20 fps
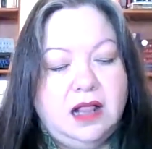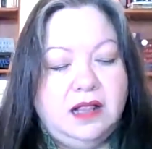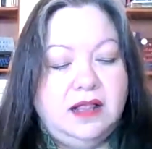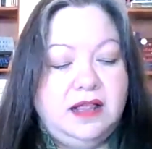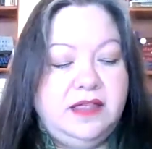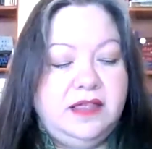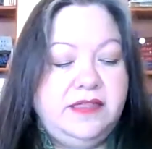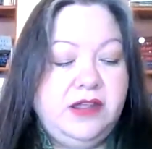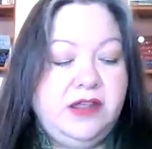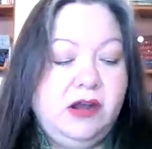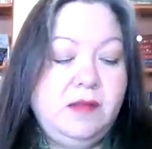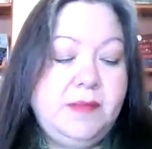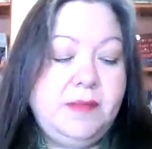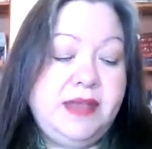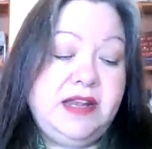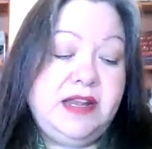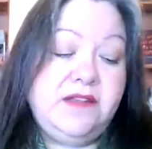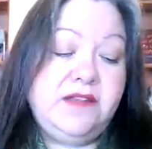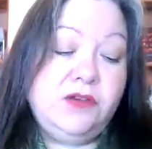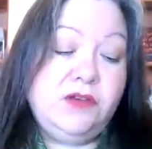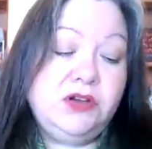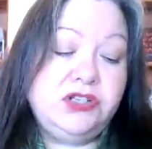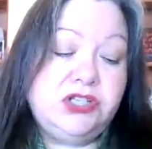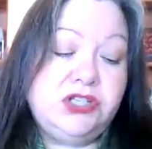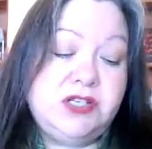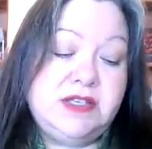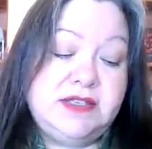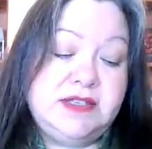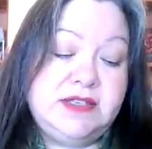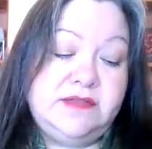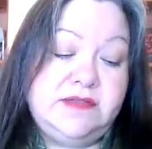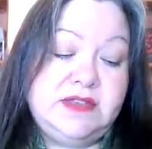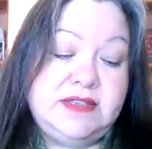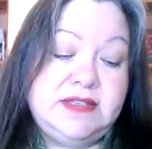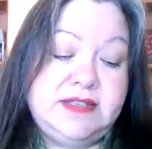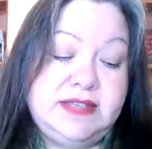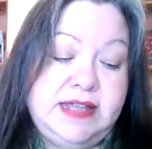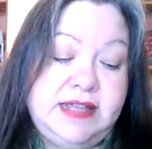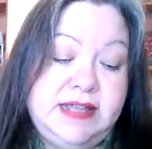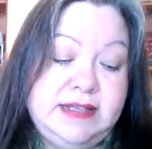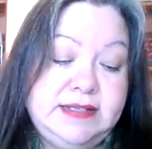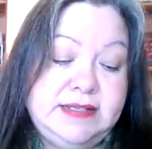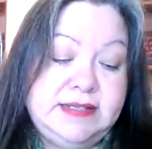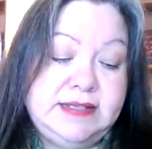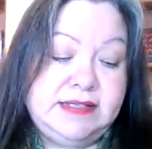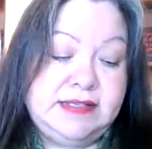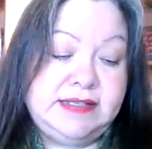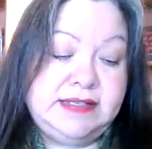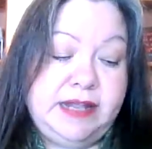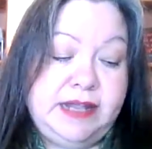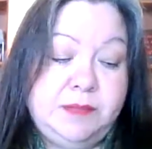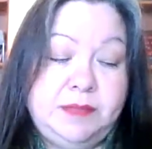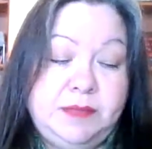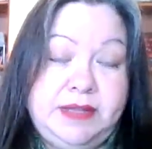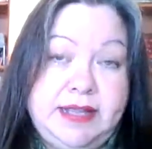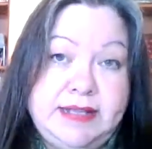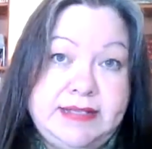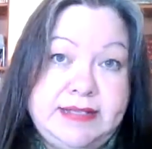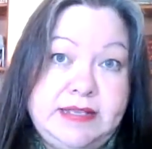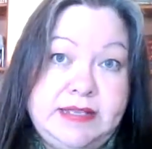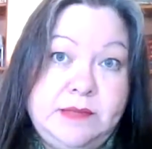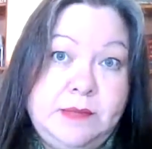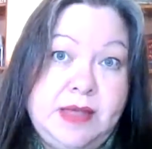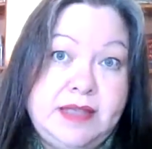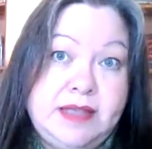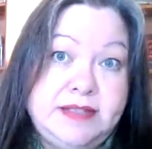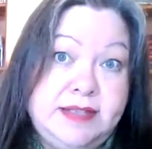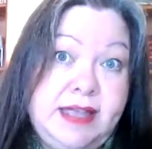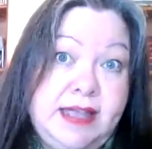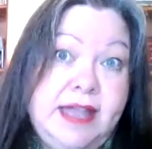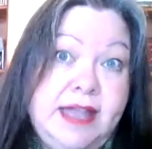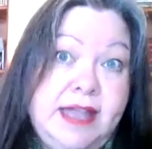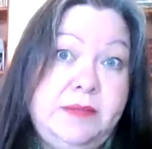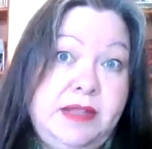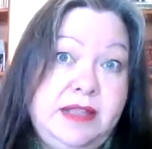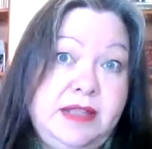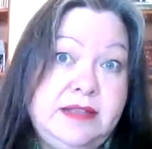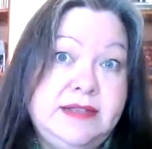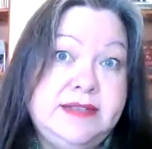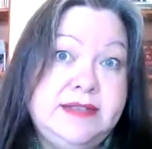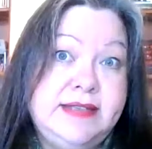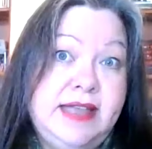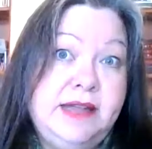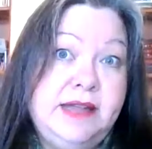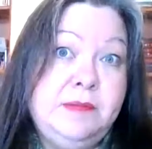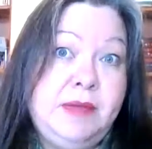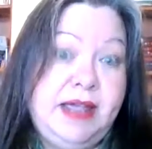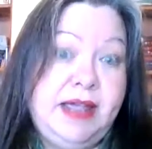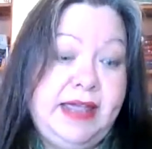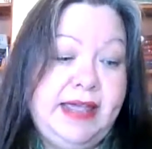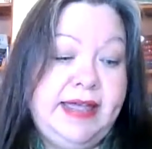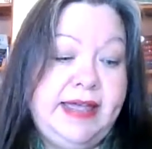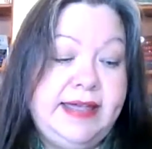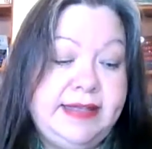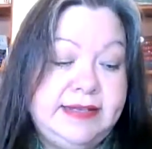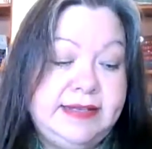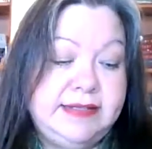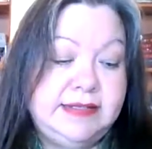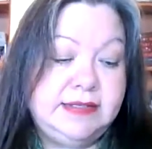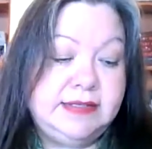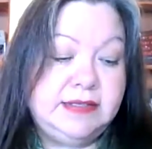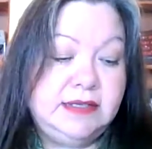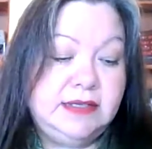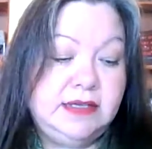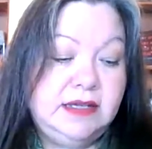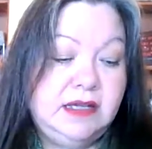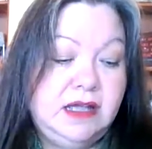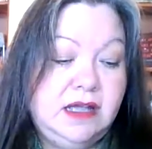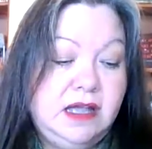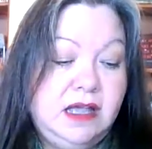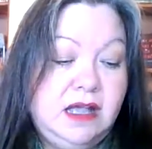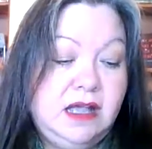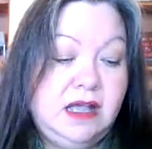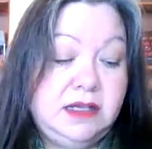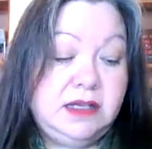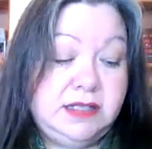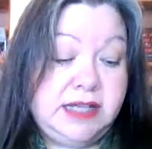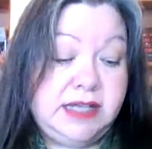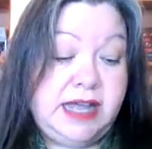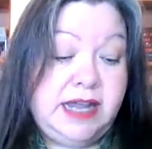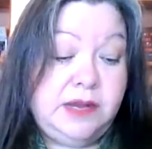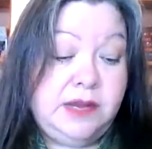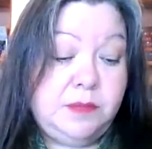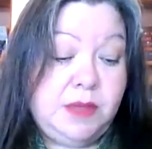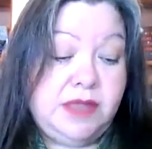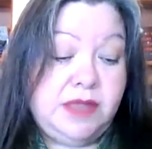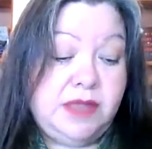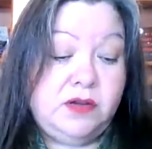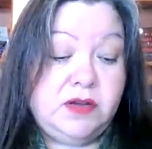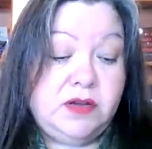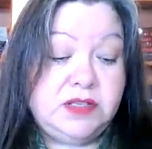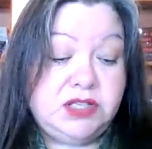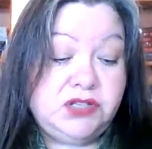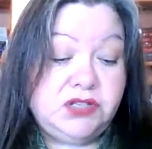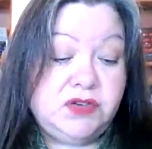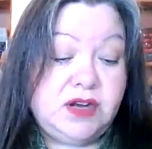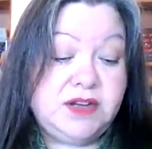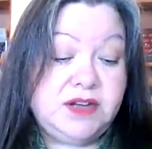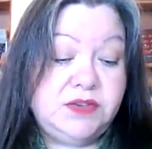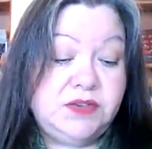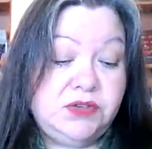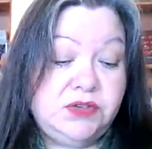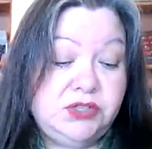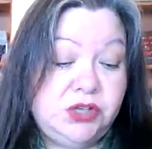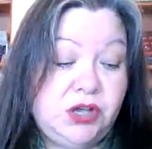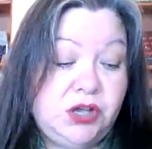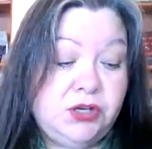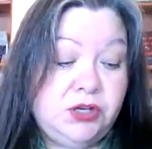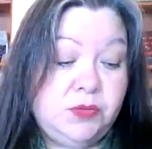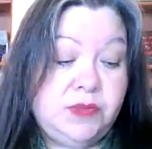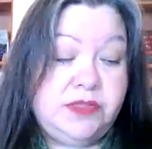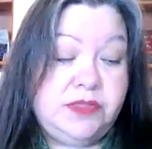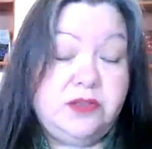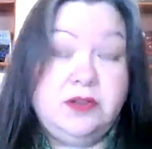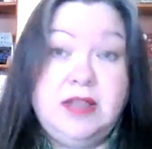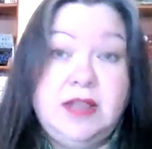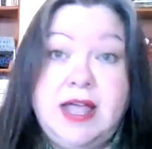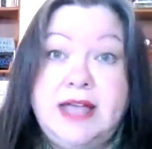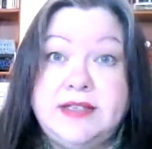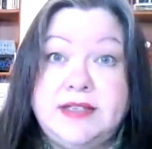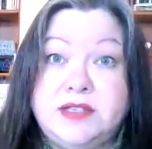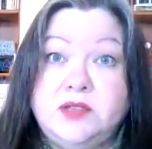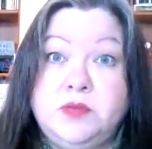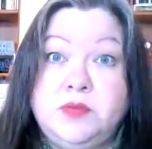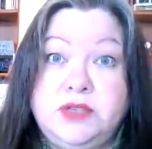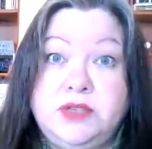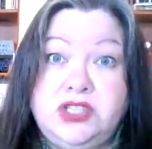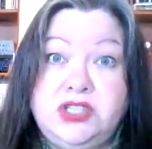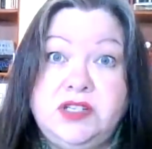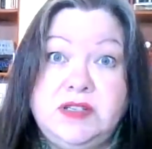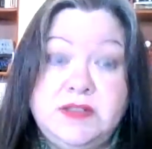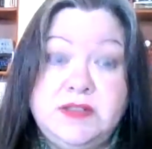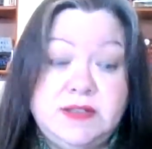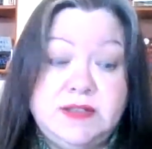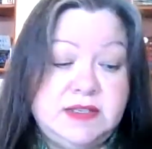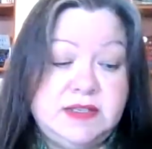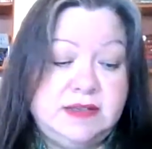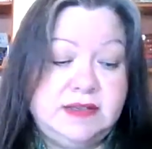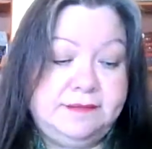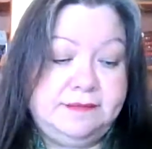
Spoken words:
There are many versions of the scenes that take place inside my head. A dying mother instructs her daughter with their last wishes.